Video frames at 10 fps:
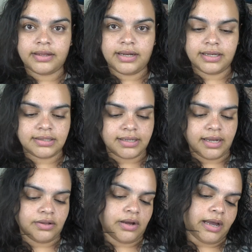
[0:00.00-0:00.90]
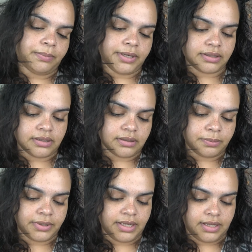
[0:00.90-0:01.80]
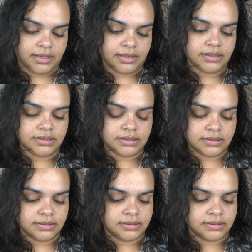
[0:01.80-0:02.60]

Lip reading: The next candle I picked up is